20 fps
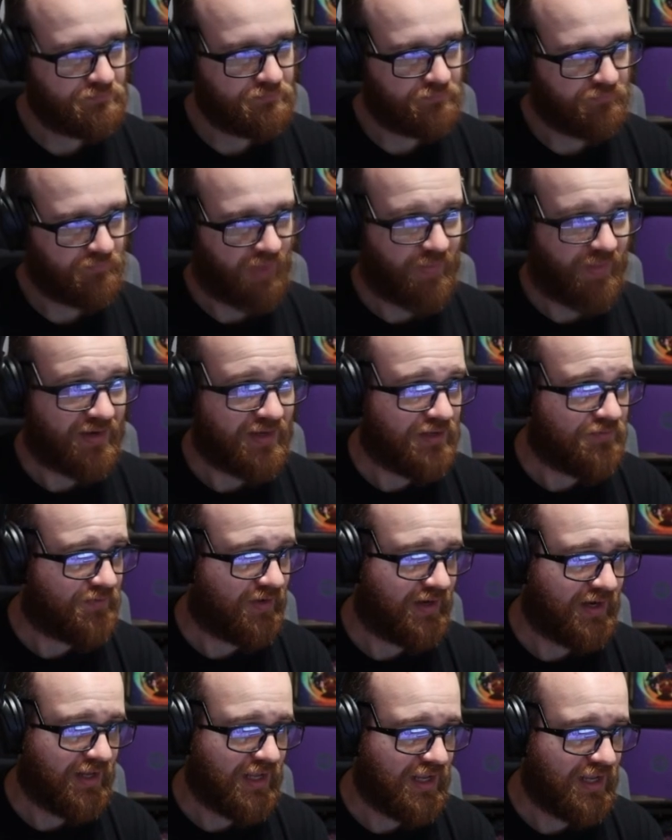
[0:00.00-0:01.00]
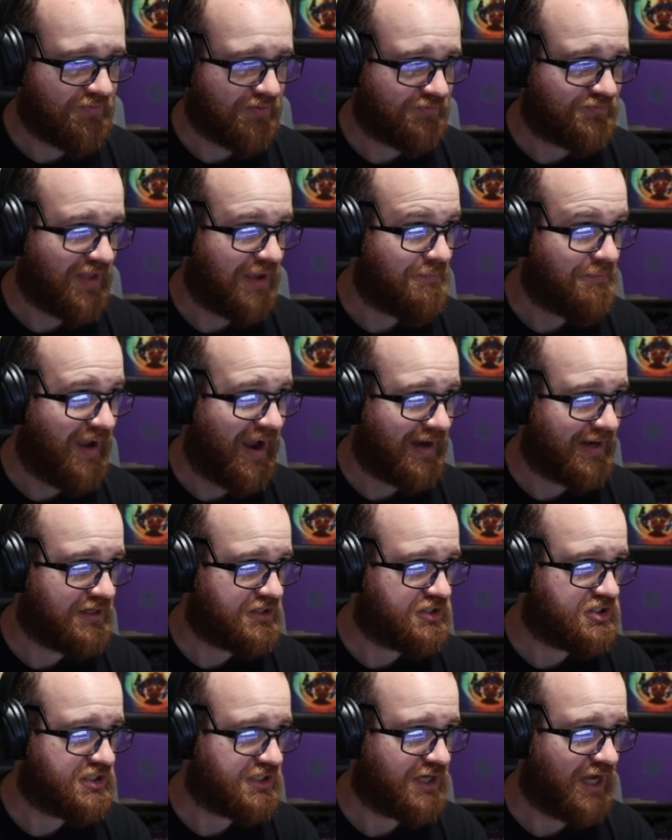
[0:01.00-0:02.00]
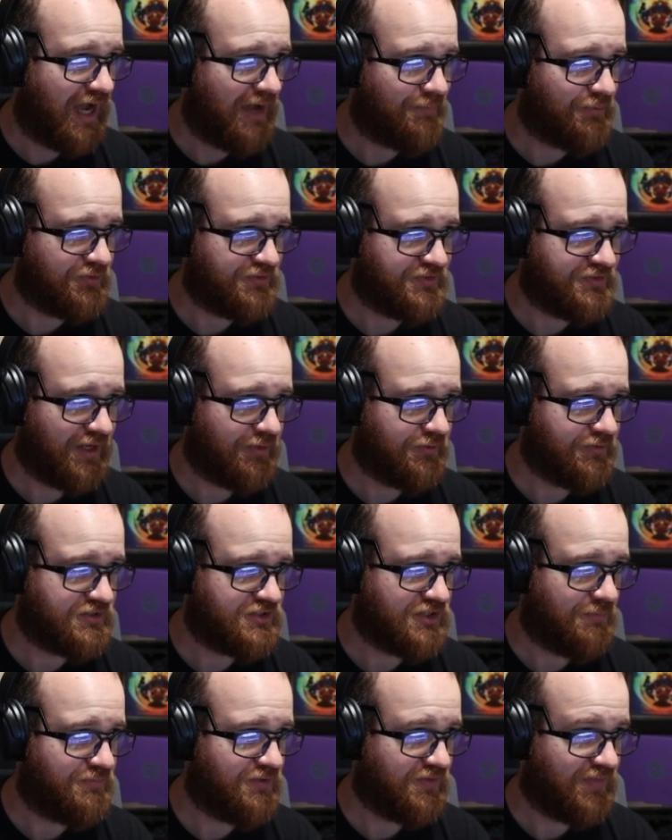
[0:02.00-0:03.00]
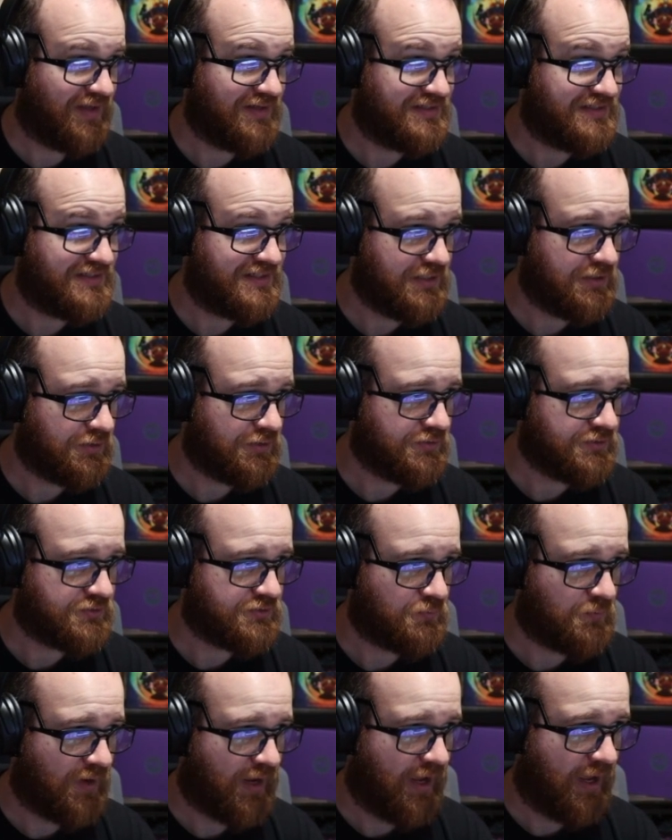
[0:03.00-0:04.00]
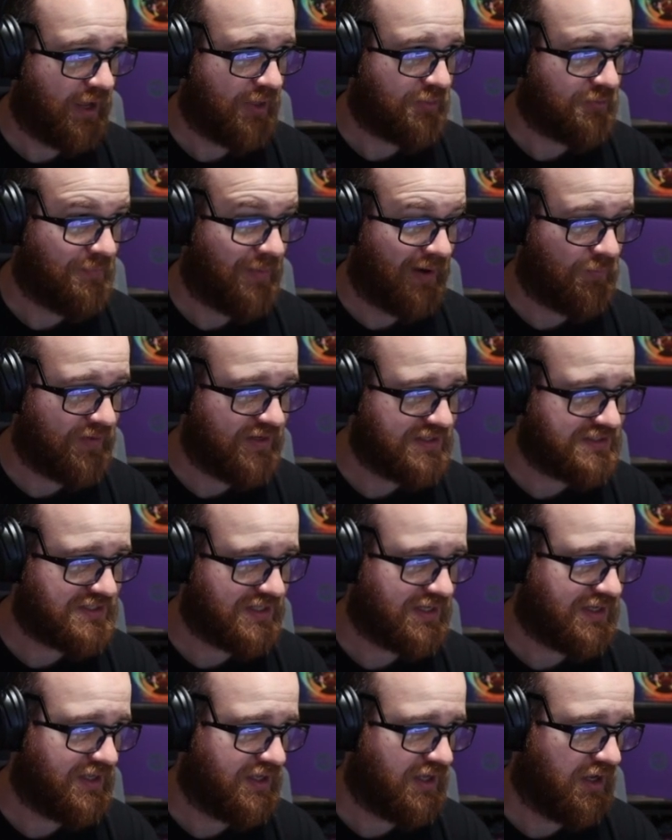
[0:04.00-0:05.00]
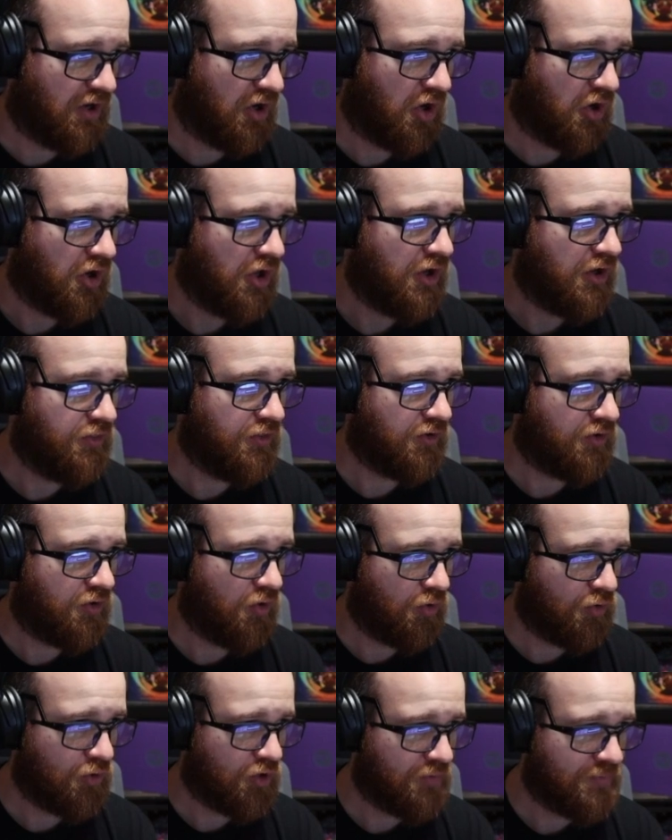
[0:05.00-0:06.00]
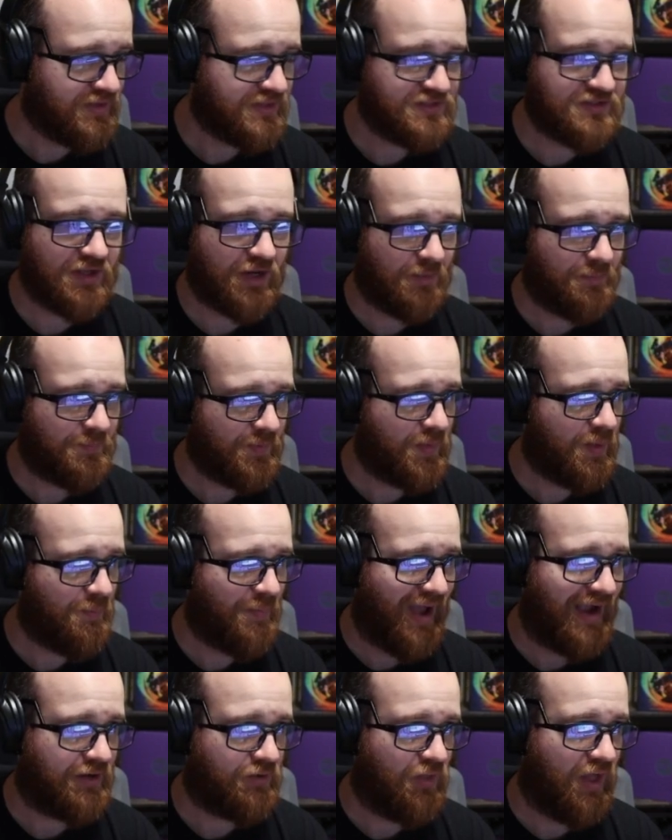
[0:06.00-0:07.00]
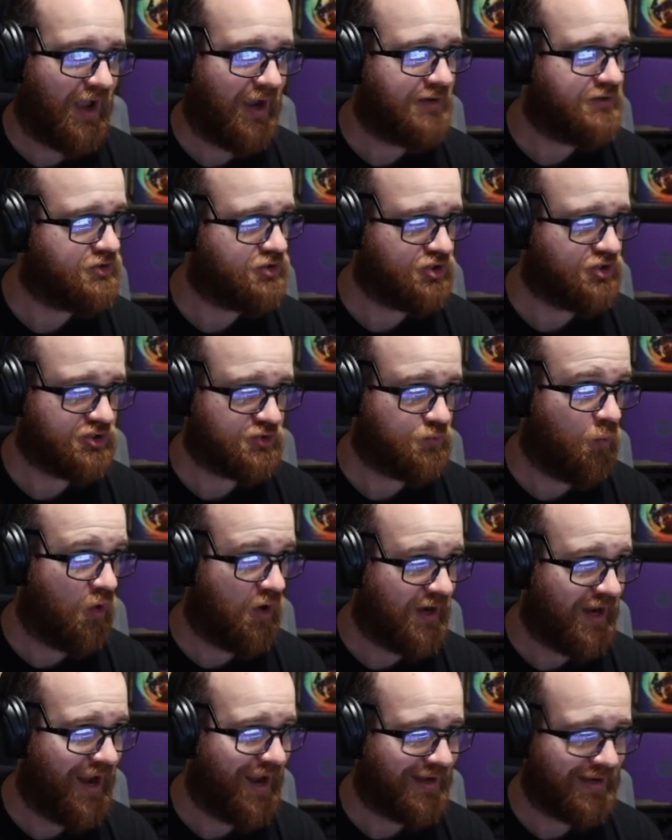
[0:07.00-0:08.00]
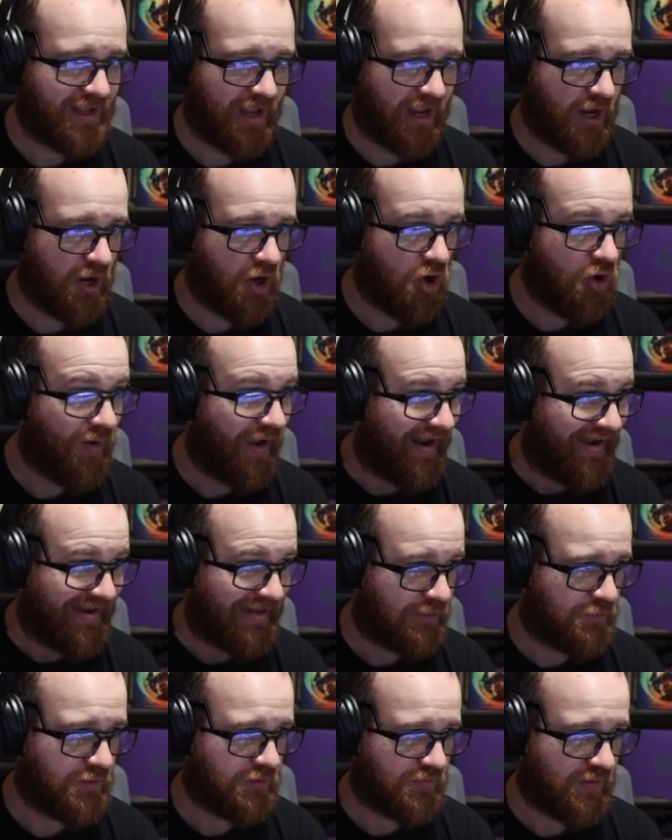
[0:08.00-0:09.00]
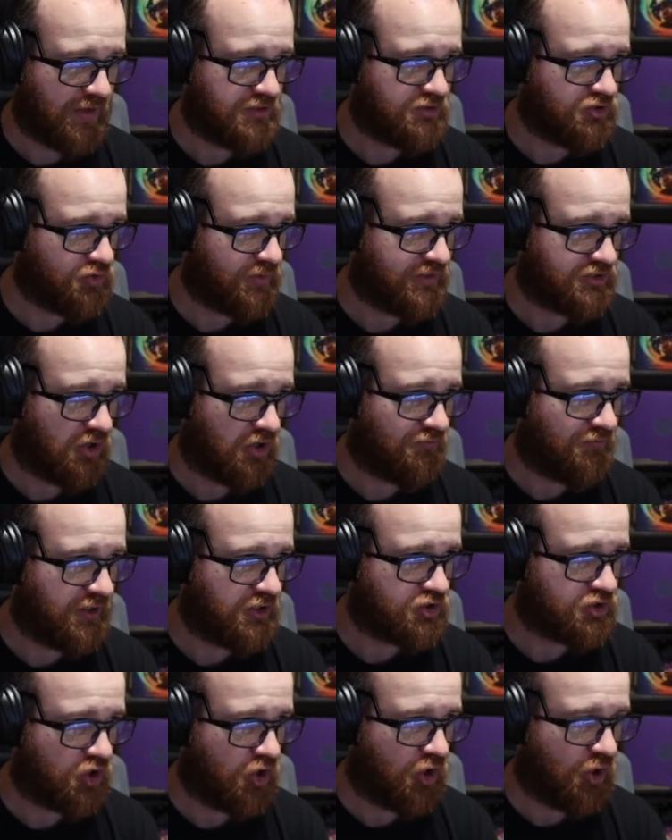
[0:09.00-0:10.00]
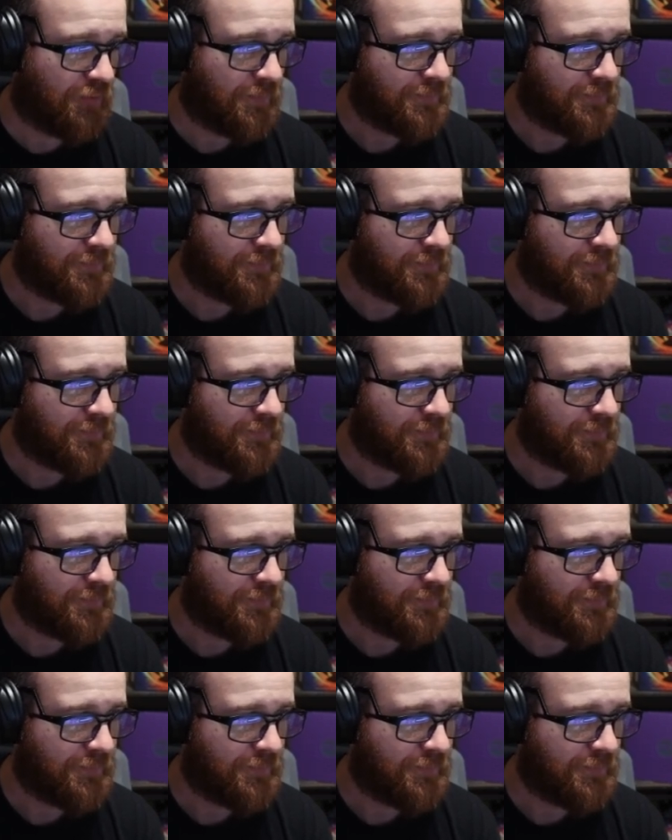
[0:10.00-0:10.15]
And then even if they manage to cobble together something that deals with my Weezing here, the Golem is set up in the back line to just 1-hit KO anything they do as our finisher.